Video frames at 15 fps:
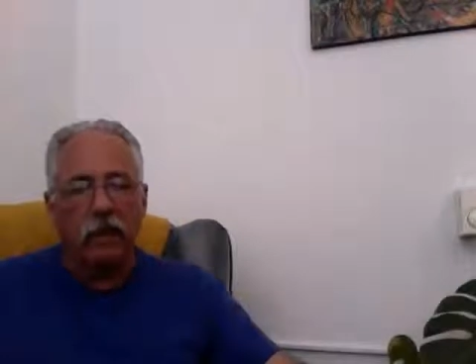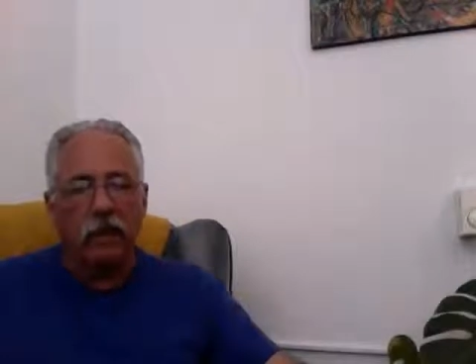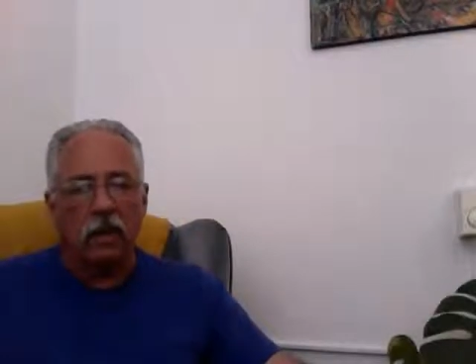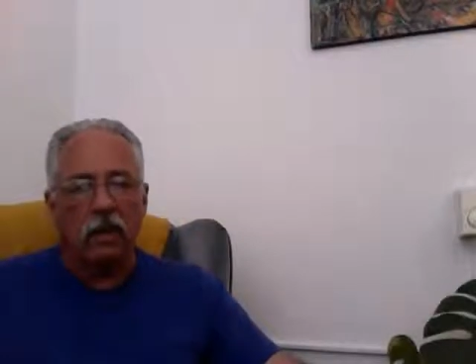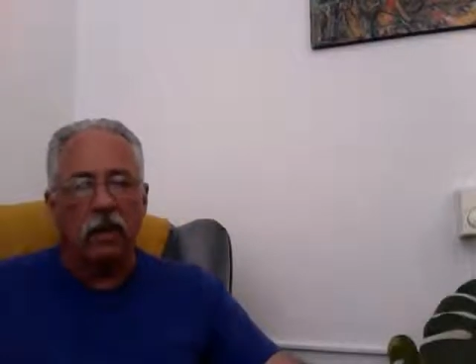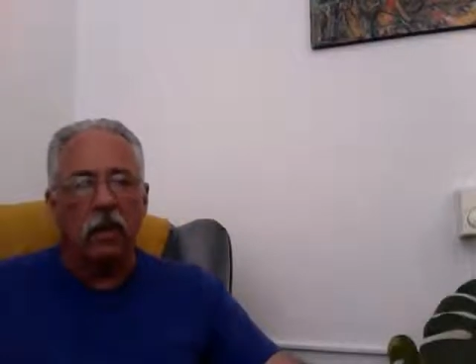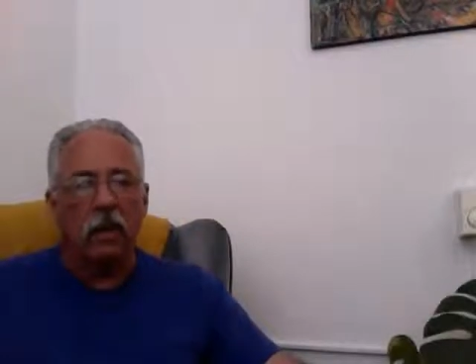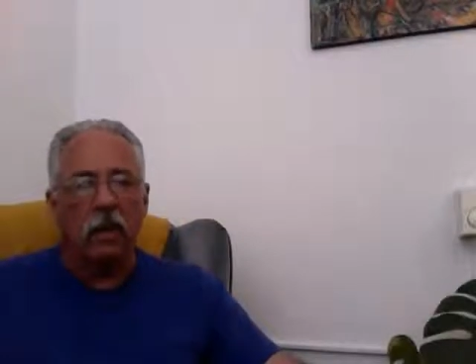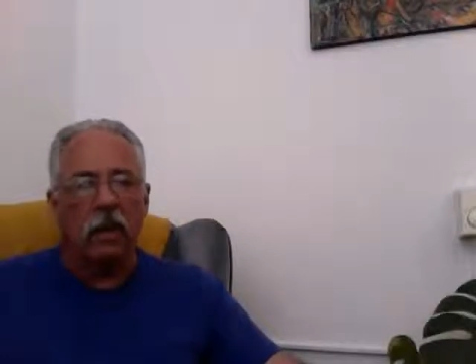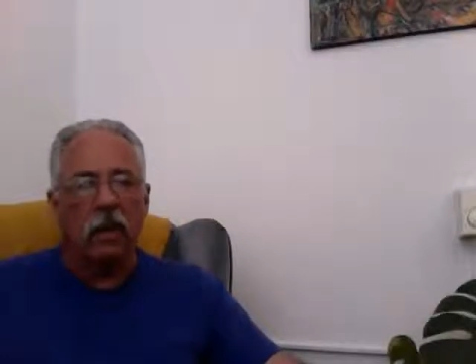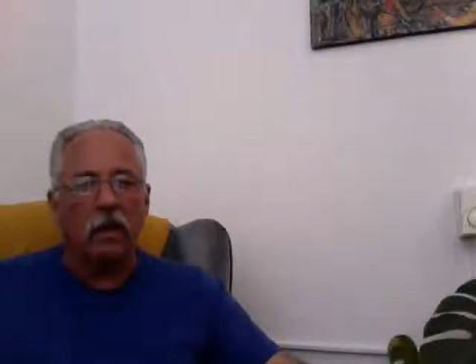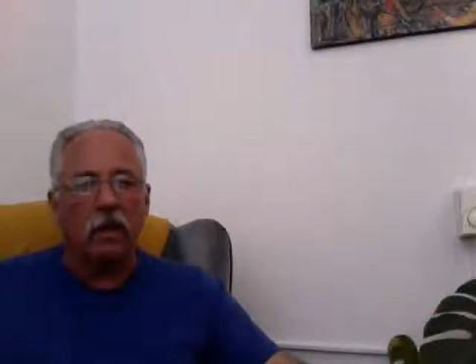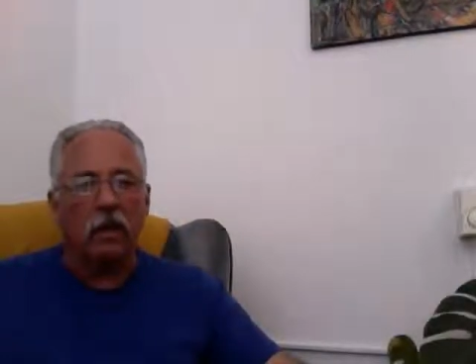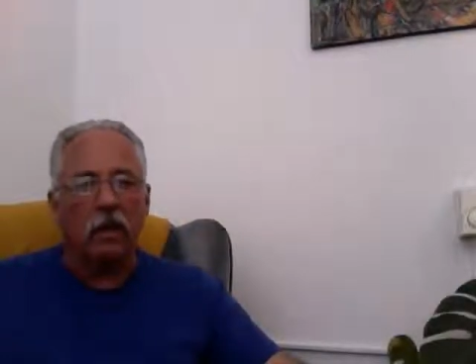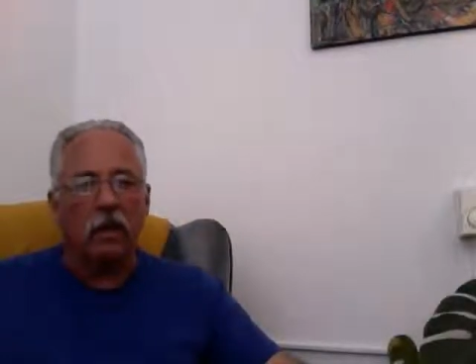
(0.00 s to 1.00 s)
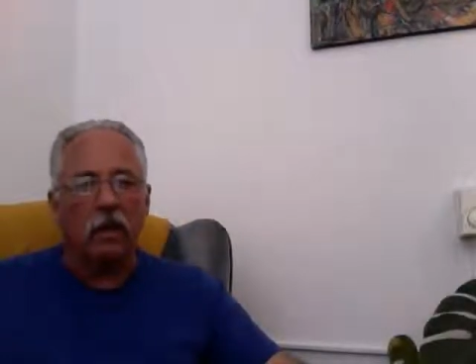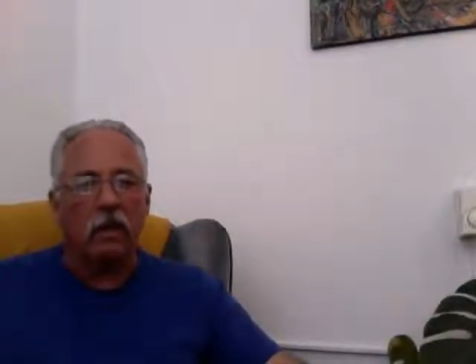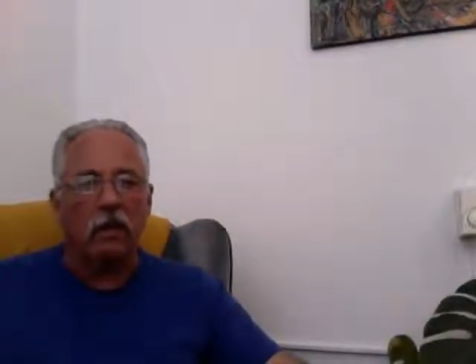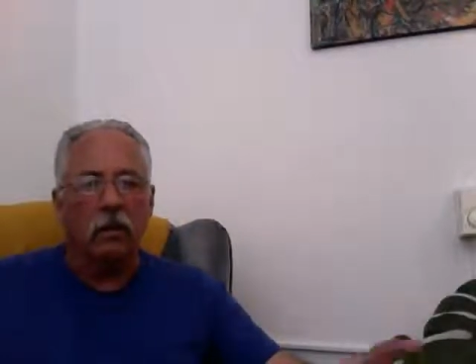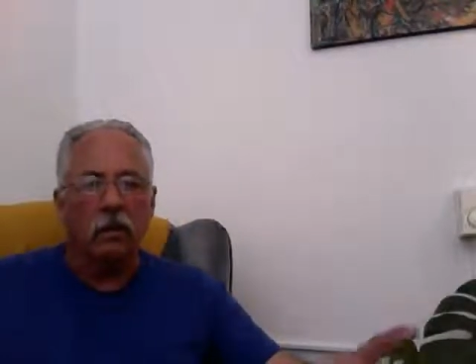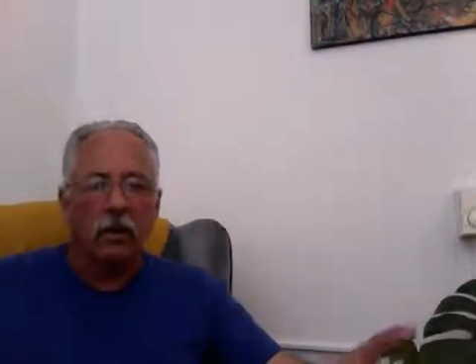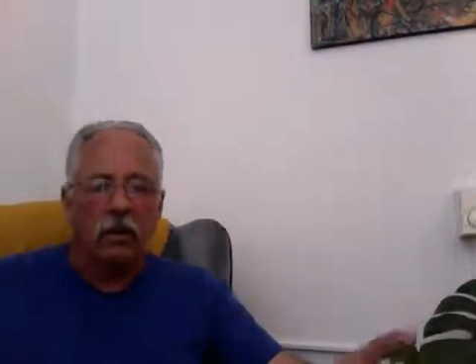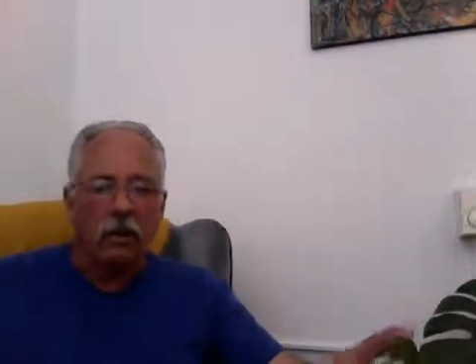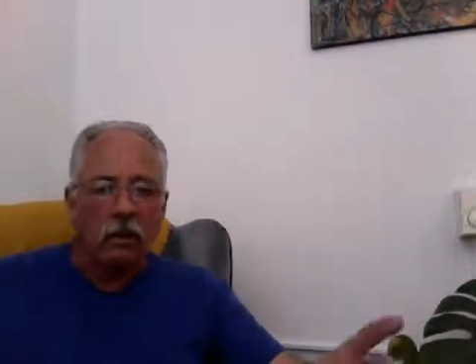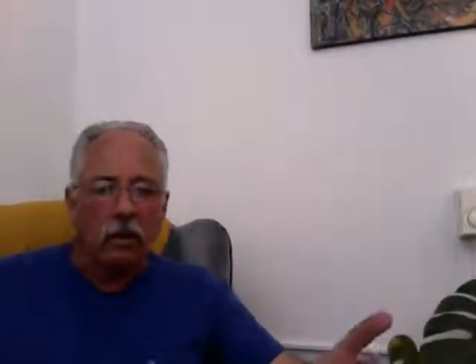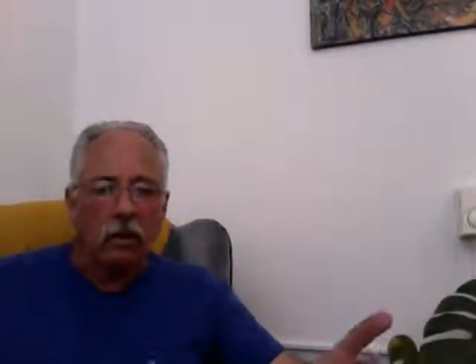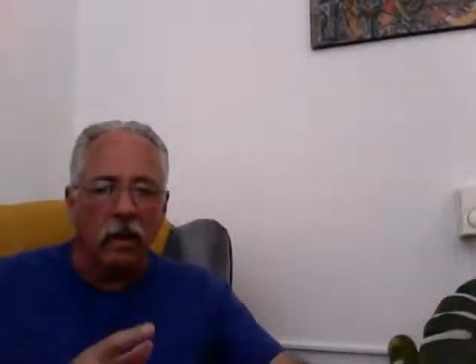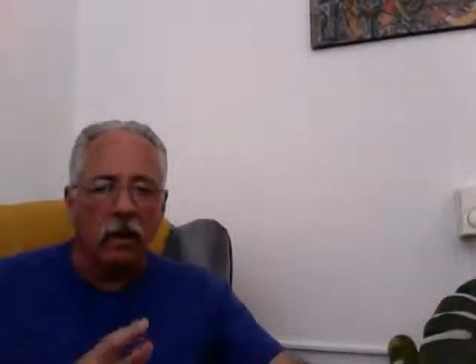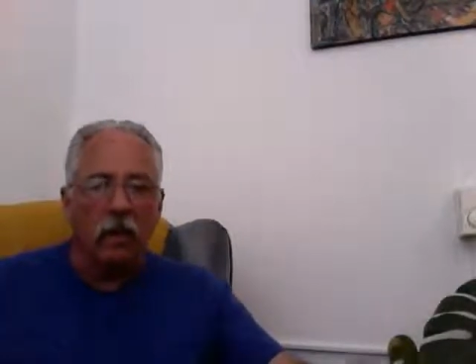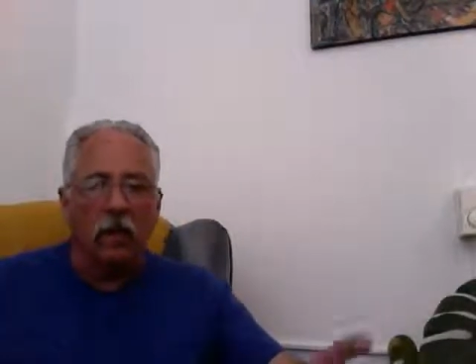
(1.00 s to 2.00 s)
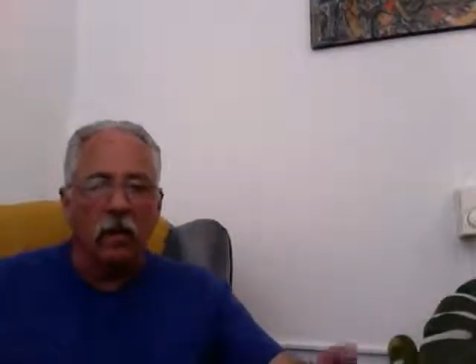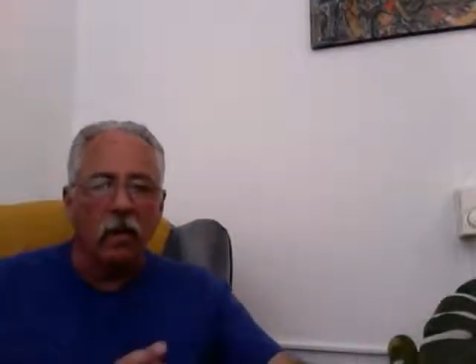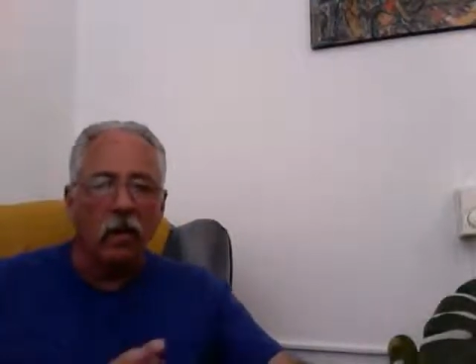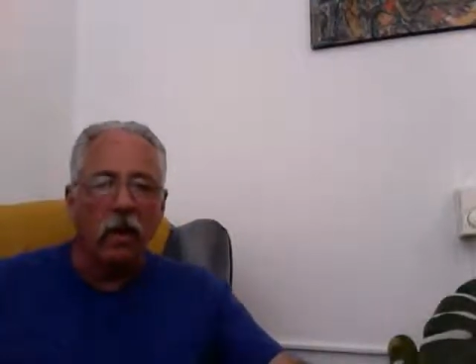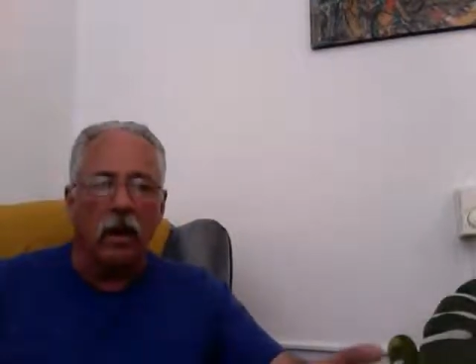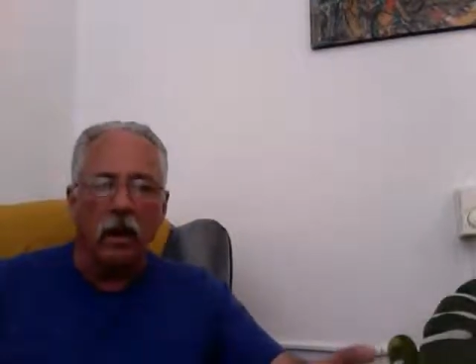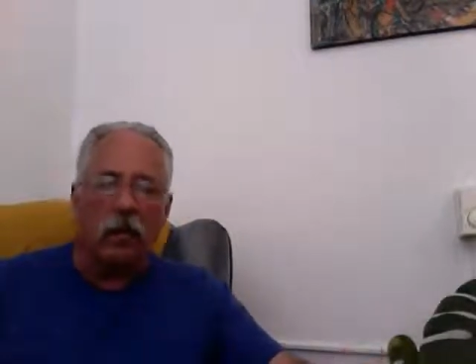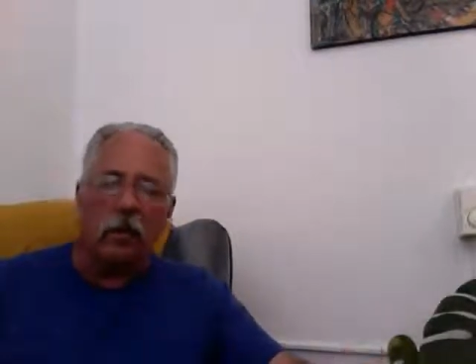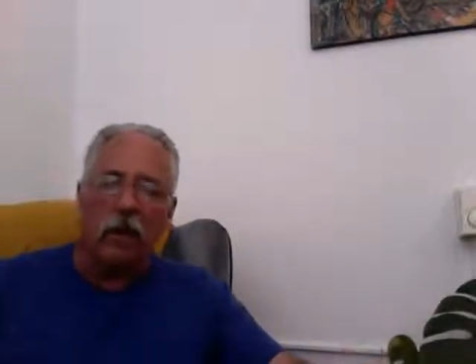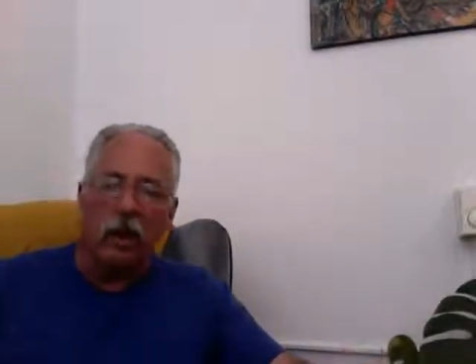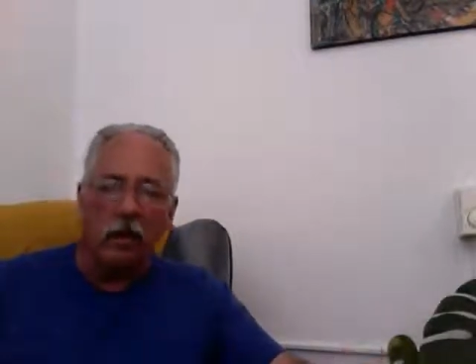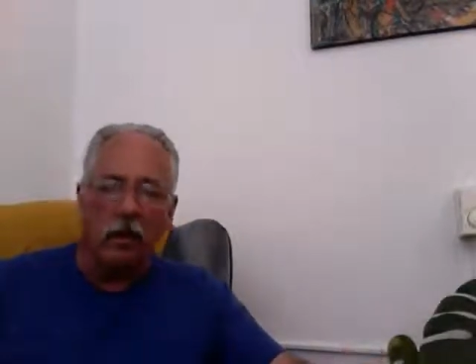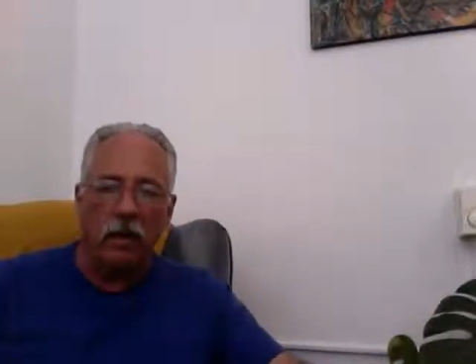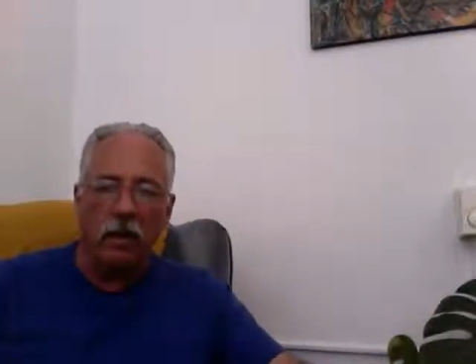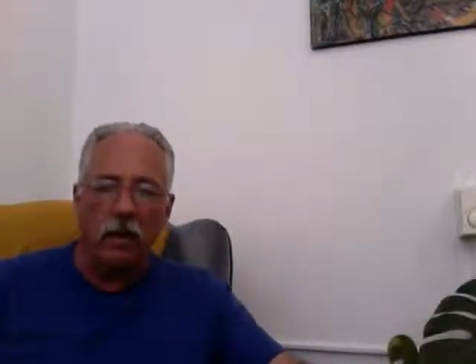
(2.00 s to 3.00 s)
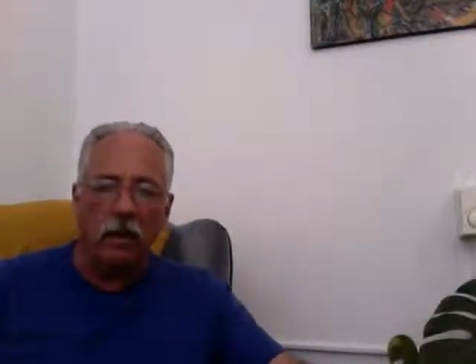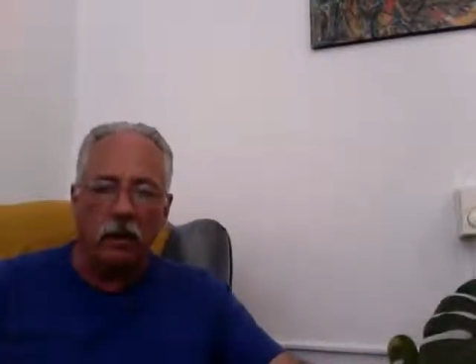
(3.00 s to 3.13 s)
And you're either right or wrong about it,